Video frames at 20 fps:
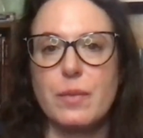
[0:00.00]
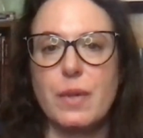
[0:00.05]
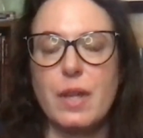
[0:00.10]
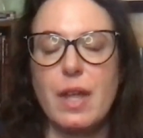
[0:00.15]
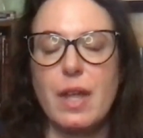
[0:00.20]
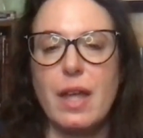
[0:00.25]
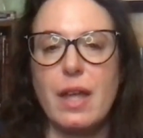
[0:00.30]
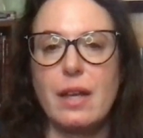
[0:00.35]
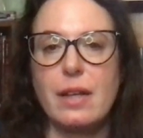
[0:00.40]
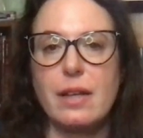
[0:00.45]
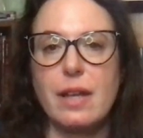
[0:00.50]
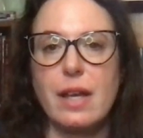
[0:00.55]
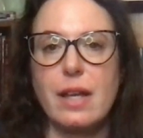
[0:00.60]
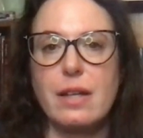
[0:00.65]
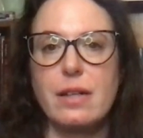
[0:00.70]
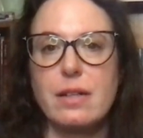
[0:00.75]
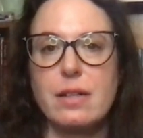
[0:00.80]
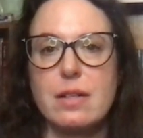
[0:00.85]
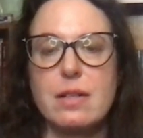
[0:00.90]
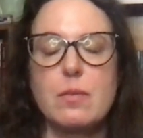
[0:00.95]

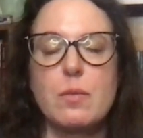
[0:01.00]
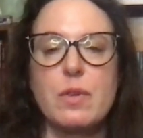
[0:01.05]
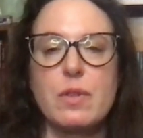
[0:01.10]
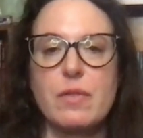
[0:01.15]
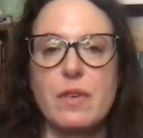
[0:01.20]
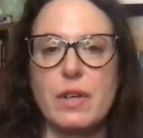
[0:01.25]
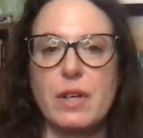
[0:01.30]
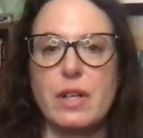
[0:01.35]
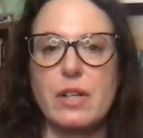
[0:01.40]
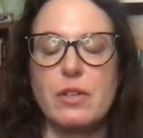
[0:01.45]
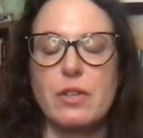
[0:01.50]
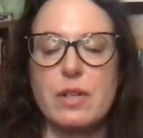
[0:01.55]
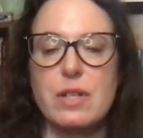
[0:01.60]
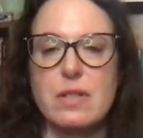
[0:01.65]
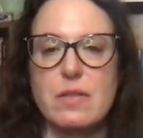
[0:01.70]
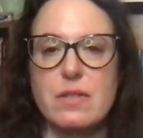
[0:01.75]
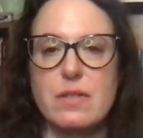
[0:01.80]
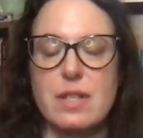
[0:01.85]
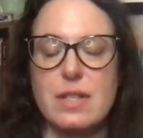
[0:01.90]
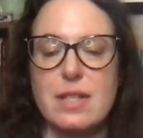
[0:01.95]
and with varying degrees
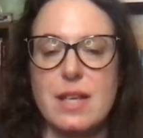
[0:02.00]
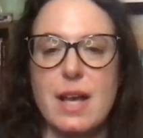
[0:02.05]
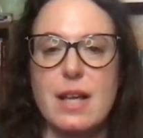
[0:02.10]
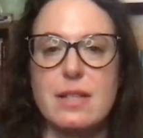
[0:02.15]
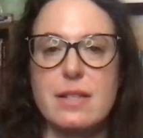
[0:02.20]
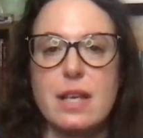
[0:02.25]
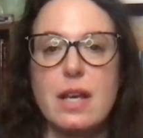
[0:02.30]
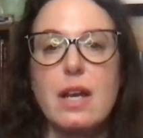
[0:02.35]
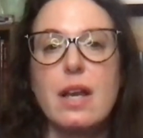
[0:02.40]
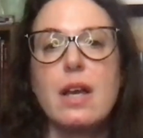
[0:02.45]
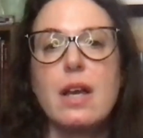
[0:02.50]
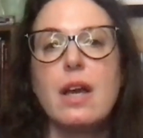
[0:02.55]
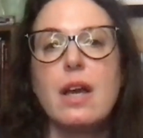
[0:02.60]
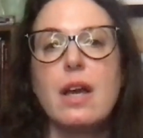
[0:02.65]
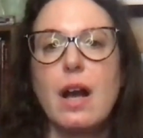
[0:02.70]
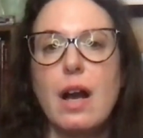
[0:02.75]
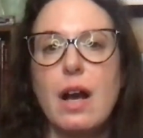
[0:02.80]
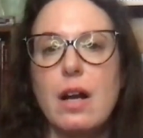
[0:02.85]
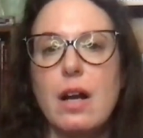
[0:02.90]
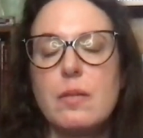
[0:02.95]
of success.
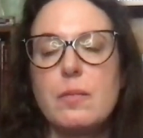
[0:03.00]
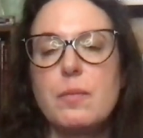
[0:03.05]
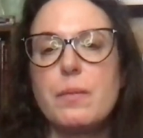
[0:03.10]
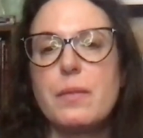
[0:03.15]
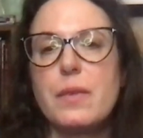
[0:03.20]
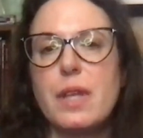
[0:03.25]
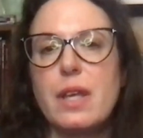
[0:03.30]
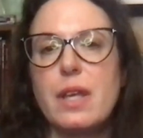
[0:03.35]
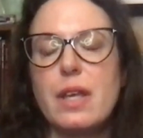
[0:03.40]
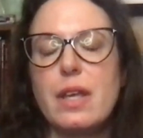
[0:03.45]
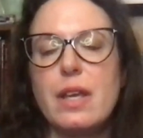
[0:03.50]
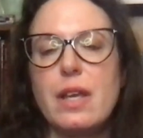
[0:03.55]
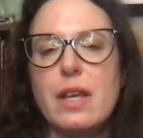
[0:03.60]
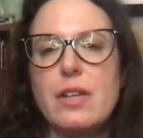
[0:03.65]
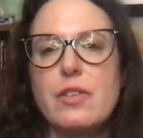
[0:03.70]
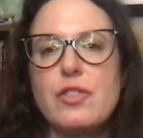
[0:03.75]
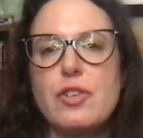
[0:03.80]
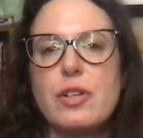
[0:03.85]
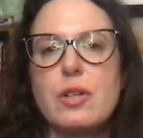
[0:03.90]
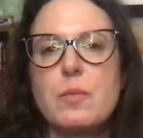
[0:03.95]

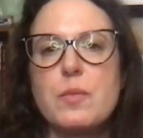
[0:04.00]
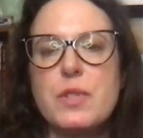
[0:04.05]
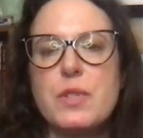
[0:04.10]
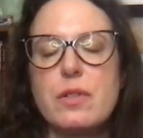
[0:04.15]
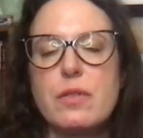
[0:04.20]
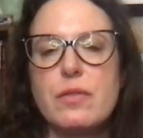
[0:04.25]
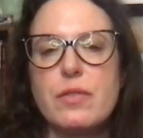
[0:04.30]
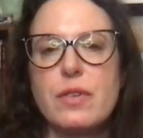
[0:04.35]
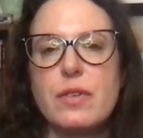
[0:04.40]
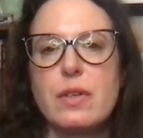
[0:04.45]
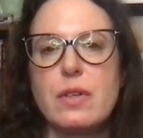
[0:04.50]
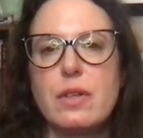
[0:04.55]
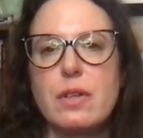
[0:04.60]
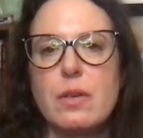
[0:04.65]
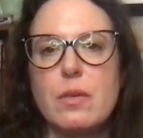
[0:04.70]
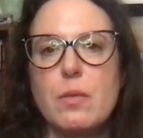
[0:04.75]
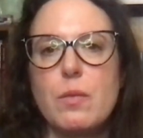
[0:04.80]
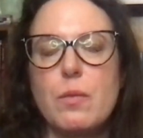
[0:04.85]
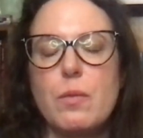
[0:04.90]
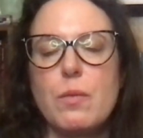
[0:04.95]
In terms of
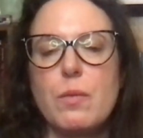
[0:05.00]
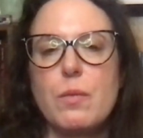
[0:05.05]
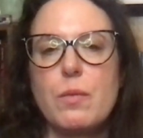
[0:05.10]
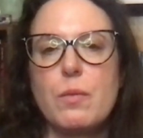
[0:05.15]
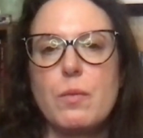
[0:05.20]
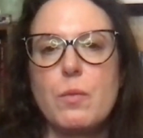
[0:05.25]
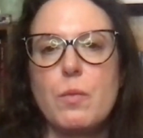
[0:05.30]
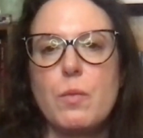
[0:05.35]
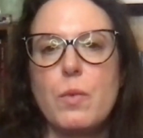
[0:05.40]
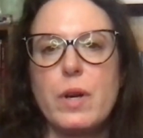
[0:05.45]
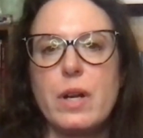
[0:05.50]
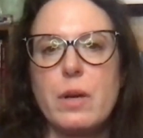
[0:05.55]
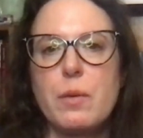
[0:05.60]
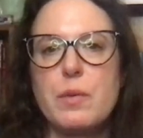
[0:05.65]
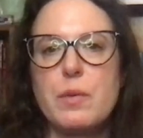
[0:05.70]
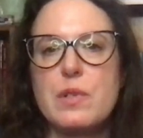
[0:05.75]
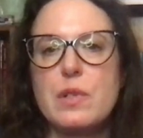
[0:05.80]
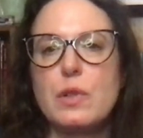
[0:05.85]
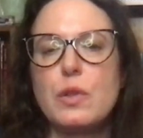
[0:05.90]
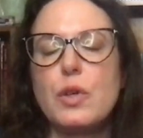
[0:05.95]
what I
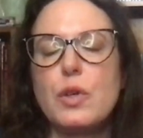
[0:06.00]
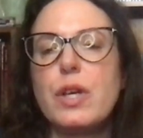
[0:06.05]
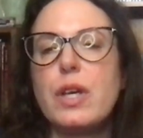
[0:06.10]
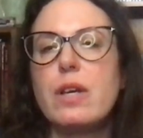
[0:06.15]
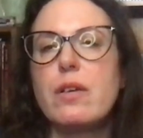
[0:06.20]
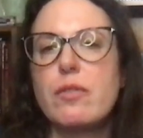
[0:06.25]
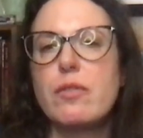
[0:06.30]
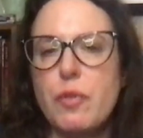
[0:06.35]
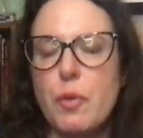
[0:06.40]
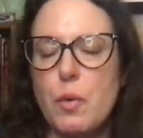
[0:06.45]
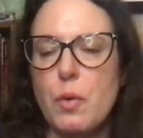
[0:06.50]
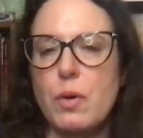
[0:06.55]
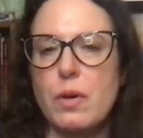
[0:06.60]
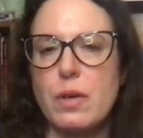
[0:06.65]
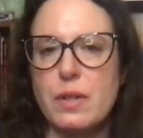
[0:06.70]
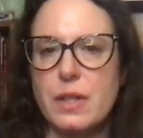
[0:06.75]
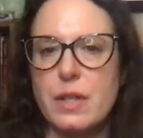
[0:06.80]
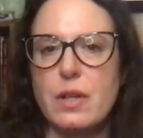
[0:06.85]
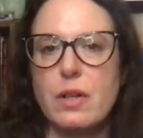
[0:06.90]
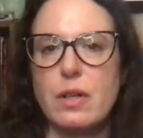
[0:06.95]
was looking for
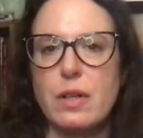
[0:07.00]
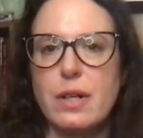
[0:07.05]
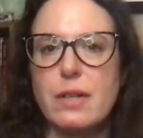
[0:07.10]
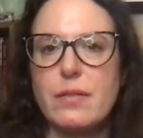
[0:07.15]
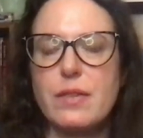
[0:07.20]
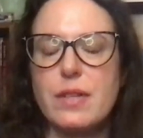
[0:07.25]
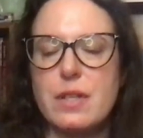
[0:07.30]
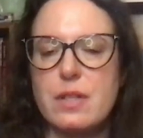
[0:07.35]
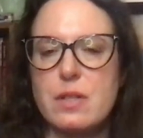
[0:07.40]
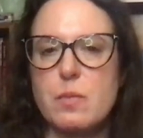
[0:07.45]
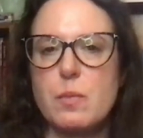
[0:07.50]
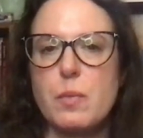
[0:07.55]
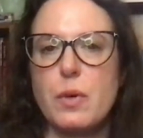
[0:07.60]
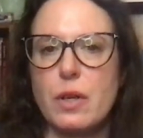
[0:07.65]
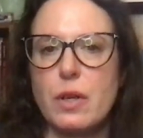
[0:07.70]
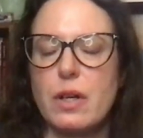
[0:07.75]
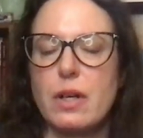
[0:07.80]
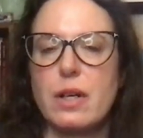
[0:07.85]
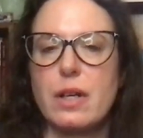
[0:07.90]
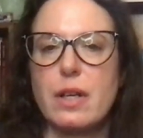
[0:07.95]
in the arc of this
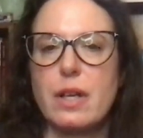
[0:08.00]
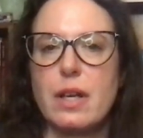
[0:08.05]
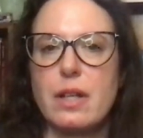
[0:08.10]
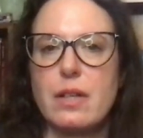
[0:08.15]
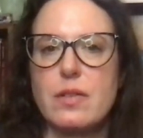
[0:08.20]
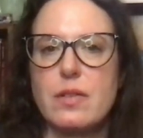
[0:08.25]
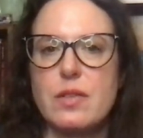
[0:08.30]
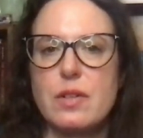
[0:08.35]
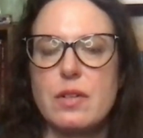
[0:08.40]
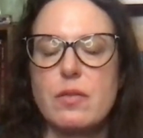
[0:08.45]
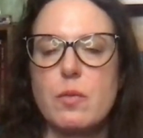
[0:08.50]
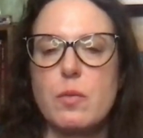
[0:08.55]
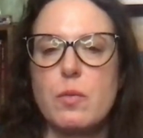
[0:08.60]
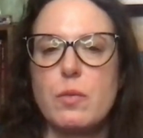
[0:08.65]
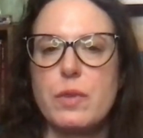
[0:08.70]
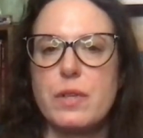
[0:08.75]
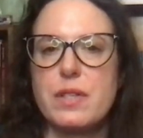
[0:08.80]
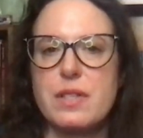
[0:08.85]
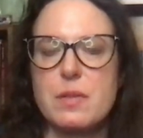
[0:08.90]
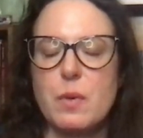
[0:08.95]
book and sort
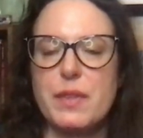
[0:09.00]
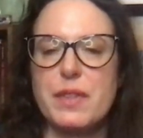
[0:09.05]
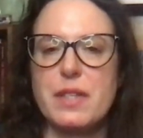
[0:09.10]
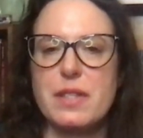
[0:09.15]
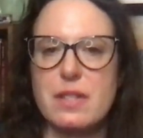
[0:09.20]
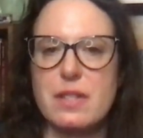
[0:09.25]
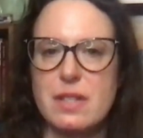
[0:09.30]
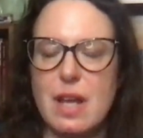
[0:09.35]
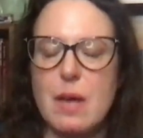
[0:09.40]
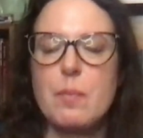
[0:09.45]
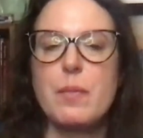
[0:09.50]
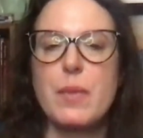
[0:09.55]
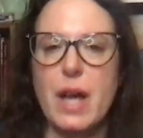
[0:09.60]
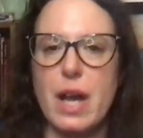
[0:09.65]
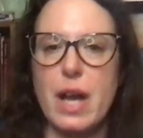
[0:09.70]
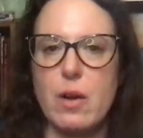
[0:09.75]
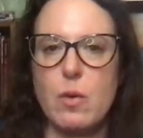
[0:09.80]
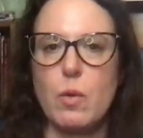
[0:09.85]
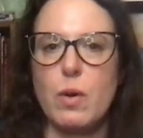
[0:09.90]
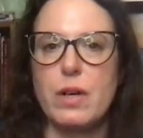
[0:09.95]
of what the step
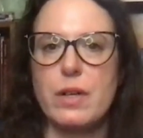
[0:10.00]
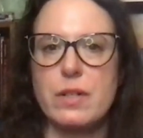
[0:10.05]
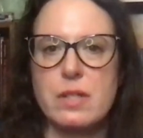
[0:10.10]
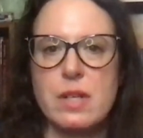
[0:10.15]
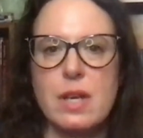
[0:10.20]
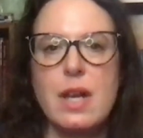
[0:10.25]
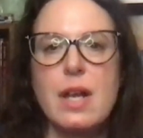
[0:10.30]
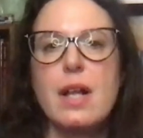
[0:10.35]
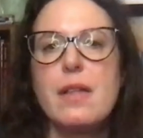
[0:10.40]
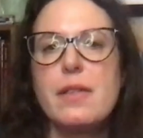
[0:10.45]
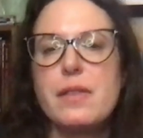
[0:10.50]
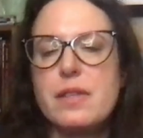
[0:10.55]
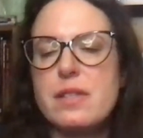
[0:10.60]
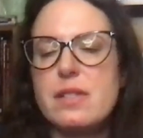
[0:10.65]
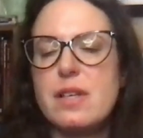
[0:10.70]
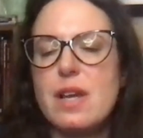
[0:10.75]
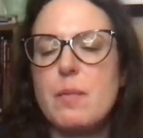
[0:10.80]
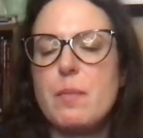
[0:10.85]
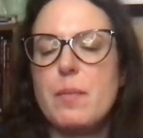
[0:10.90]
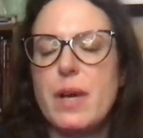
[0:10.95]
back was
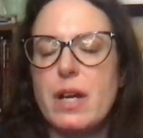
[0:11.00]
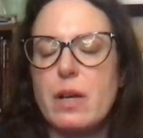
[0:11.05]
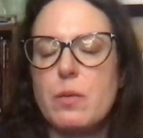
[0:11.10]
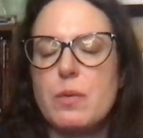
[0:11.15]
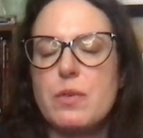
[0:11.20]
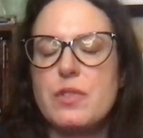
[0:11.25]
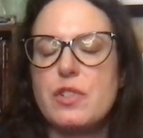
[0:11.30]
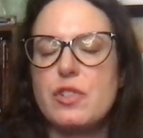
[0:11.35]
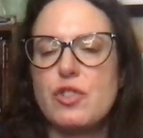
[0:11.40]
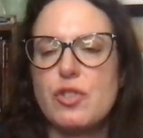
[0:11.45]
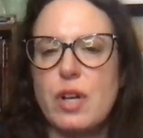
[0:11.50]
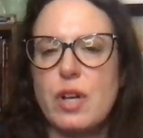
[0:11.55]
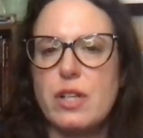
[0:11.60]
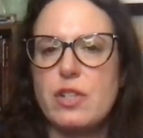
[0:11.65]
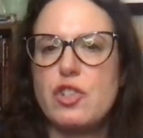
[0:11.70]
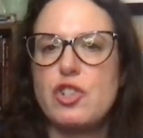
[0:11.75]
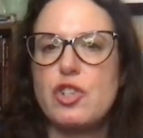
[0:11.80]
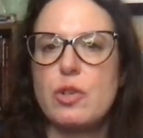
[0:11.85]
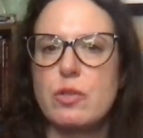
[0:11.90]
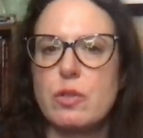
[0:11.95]
to try
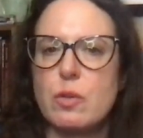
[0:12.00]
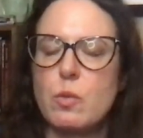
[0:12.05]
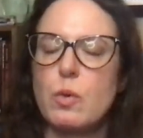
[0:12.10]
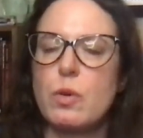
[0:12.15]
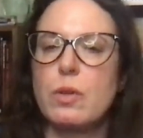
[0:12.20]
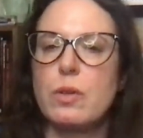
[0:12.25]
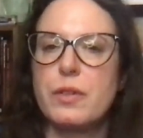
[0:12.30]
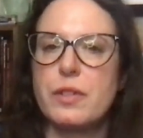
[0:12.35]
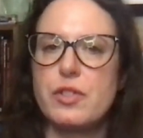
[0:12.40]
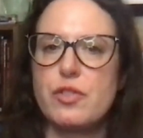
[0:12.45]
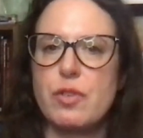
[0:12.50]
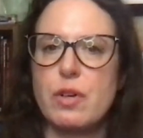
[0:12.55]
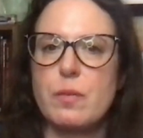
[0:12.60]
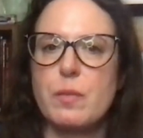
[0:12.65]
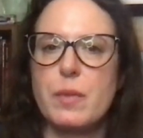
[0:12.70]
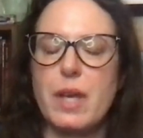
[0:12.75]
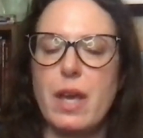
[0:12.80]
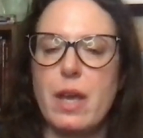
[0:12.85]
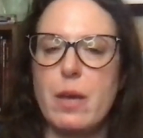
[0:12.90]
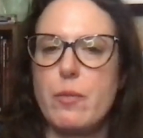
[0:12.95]
to show the world that
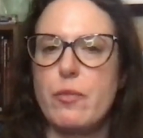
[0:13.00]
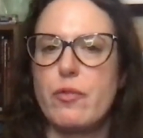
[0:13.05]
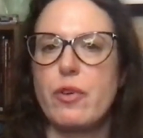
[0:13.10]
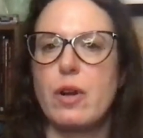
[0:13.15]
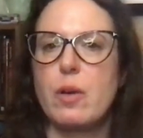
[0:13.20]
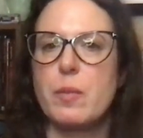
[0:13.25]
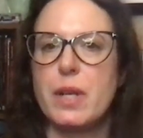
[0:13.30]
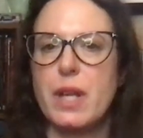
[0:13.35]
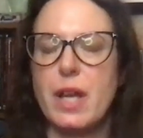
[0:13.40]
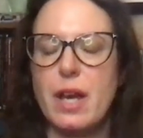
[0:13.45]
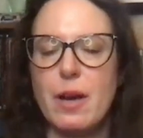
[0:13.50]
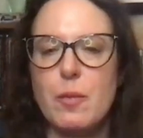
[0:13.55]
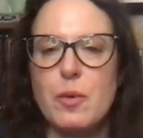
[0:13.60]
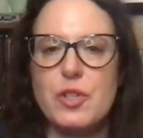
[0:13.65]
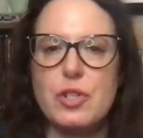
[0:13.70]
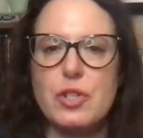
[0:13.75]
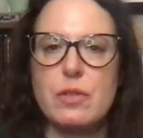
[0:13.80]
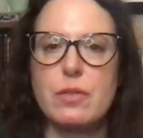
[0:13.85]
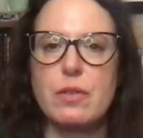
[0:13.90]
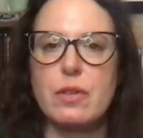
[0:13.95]
Trump came from and how
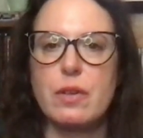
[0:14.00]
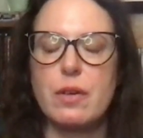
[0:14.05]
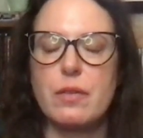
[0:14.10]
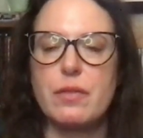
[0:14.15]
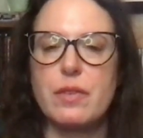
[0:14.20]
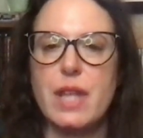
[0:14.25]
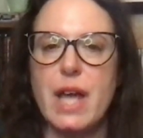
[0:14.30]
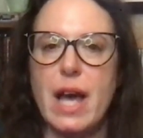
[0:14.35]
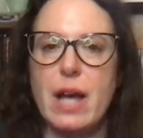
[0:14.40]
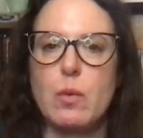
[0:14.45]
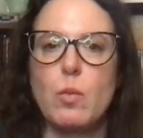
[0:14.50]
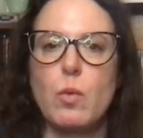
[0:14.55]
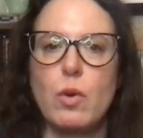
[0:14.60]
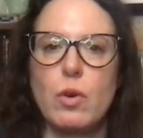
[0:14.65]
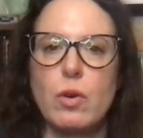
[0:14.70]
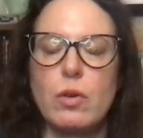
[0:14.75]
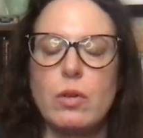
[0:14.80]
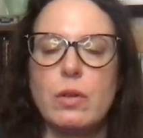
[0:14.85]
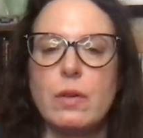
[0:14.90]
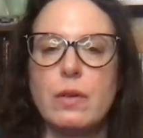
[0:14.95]
much of that
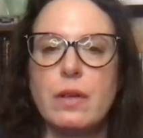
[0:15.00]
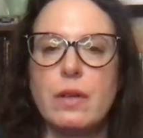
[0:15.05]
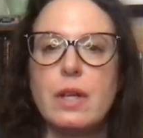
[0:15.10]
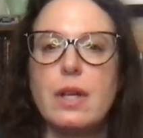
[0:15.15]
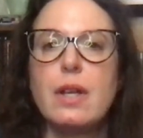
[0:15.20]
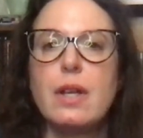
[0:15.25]
world